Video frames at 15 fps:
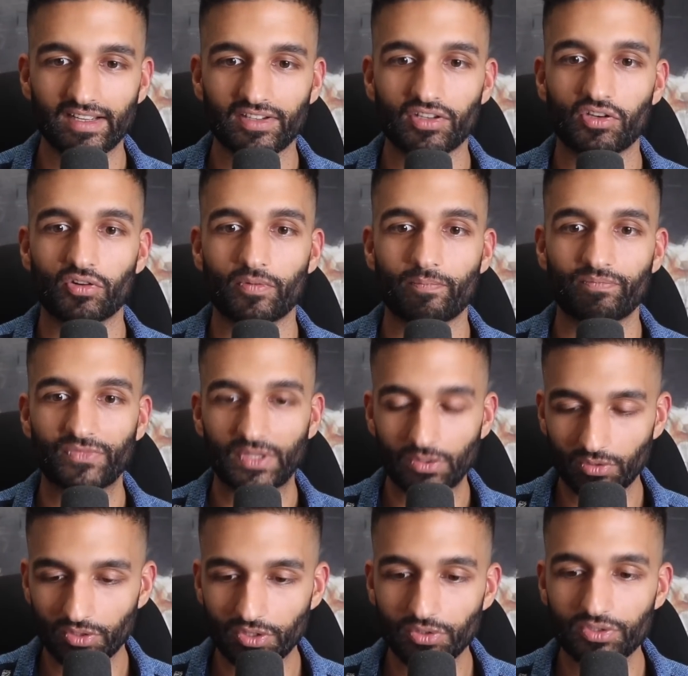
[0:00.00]
You know, you
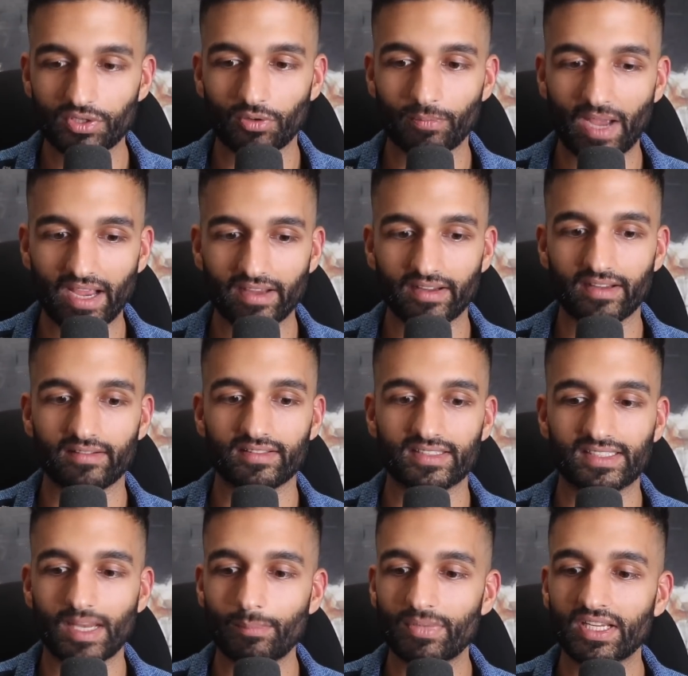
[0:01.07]
would do so by
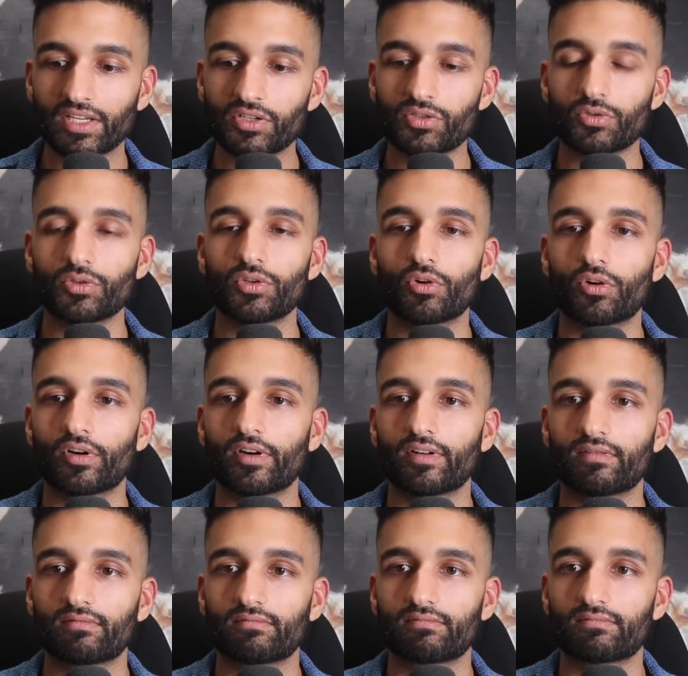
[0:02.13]
stepping into your
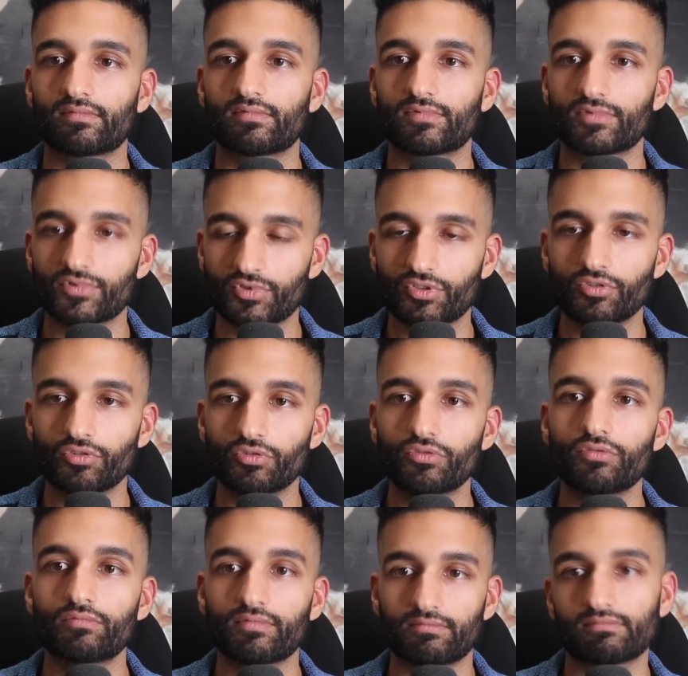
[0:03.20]

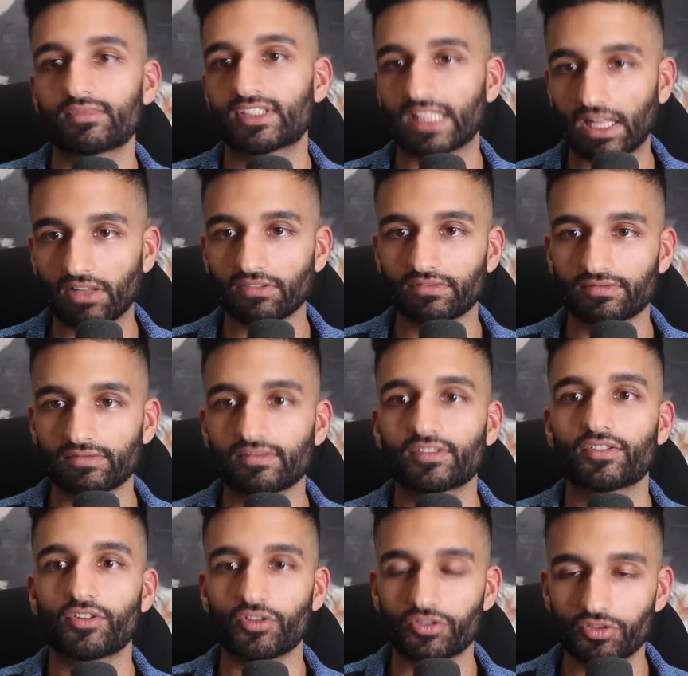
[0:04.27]
true self,
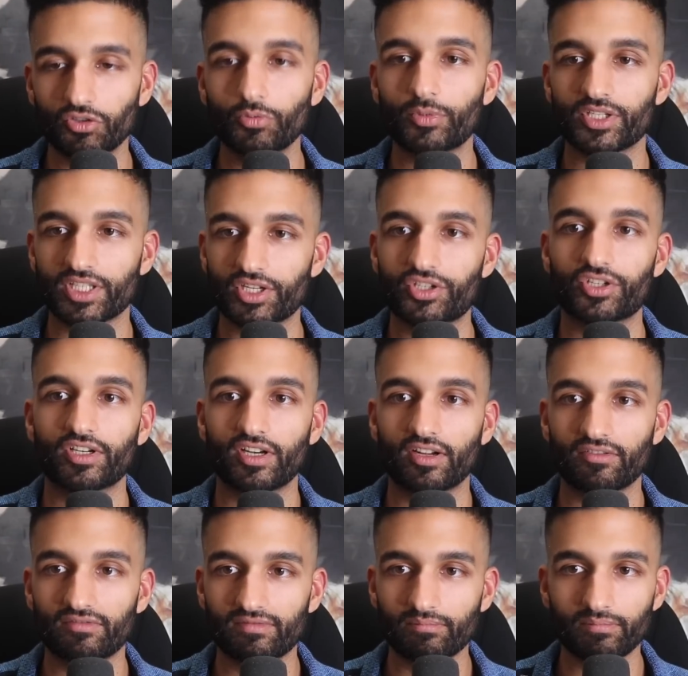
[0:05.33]
your true position
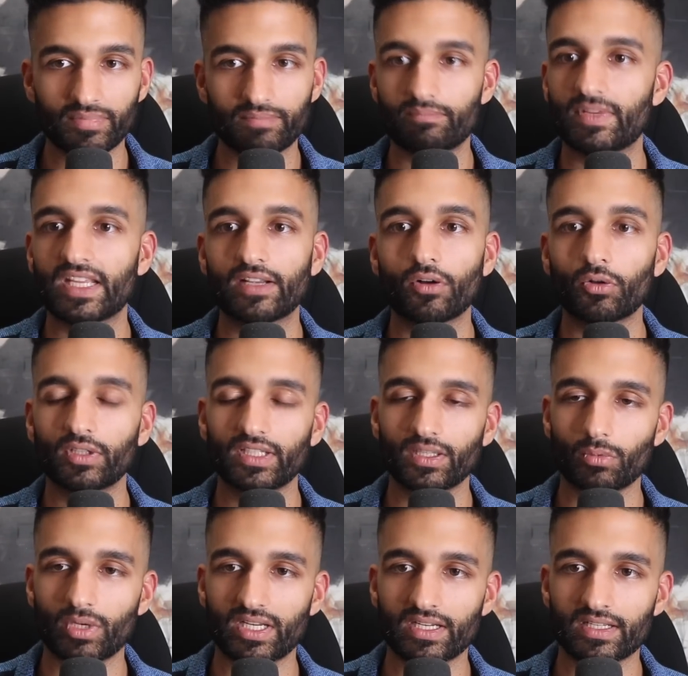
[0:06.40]
of being only the
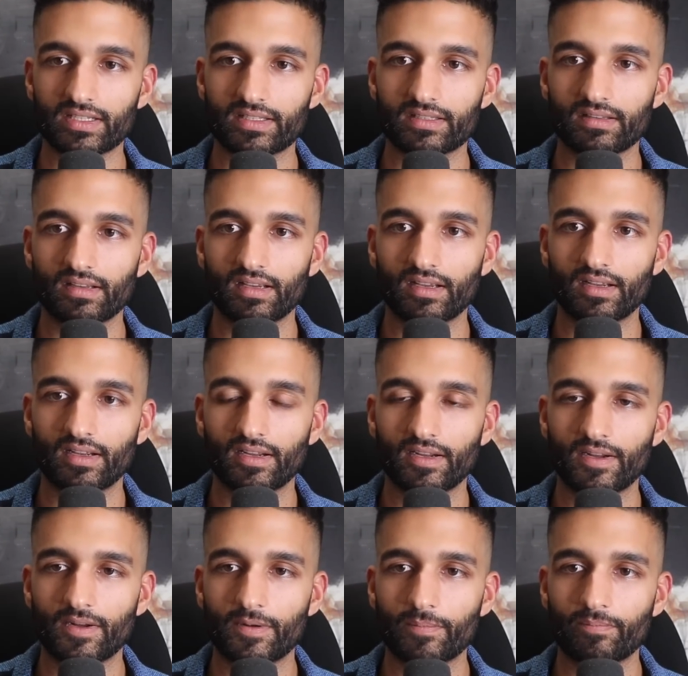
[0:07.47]
witness.
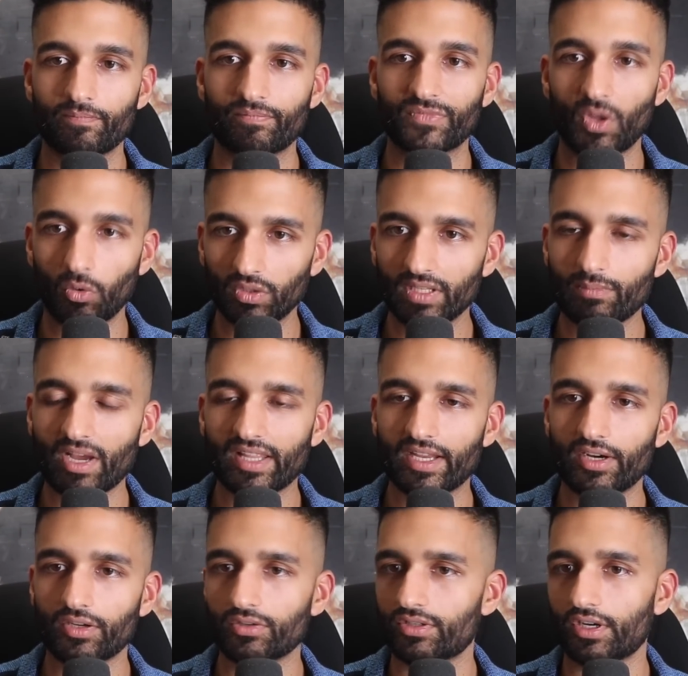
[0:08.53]
Only by
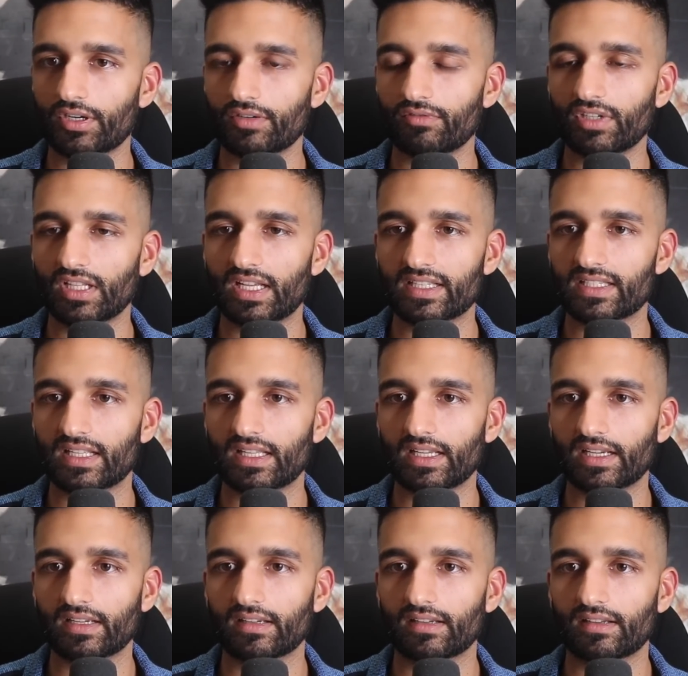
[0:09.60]
there you start to realize that,
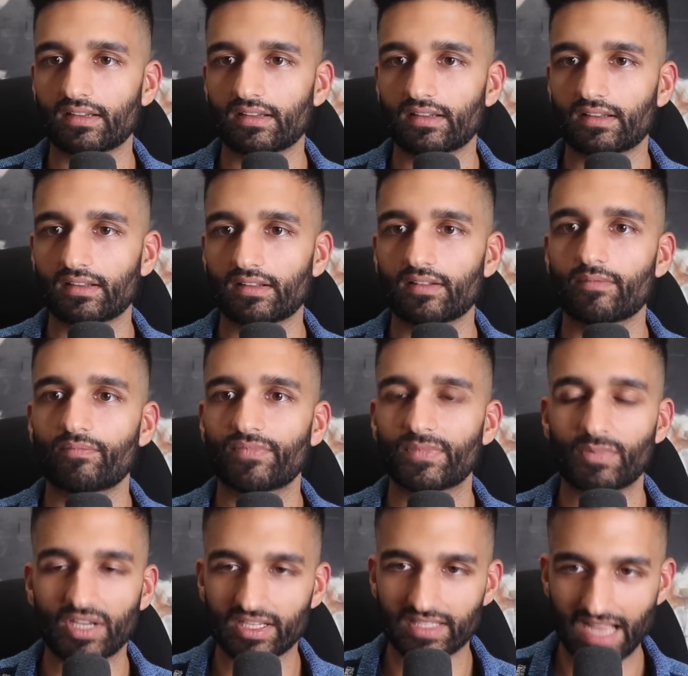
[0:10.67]
like,
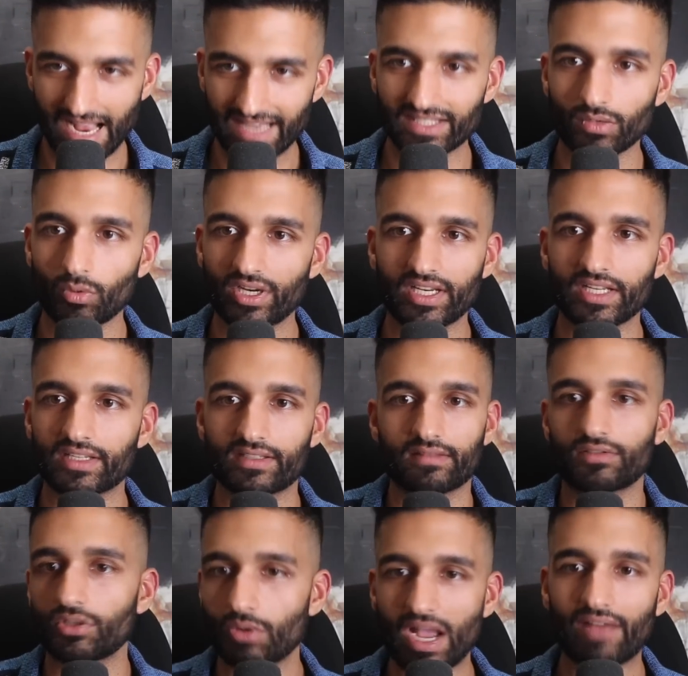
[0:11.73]
because as the witness,
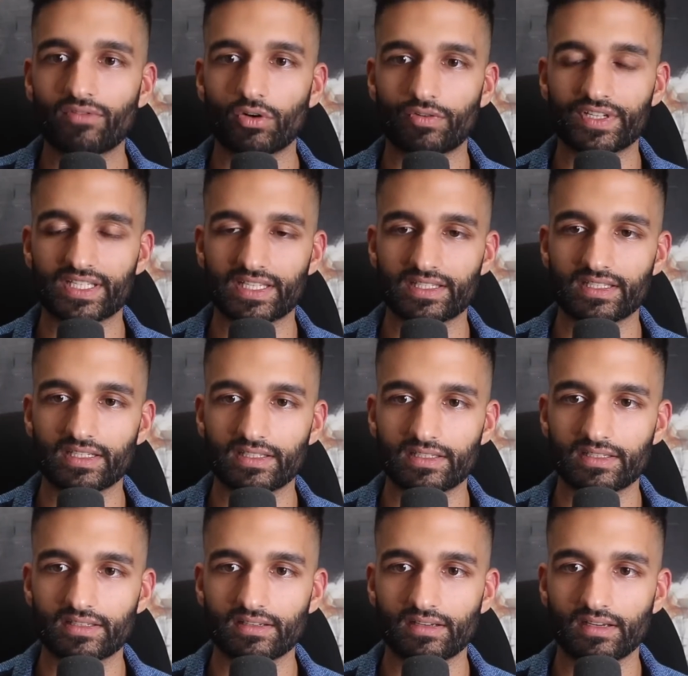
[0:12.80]
you have no resistance.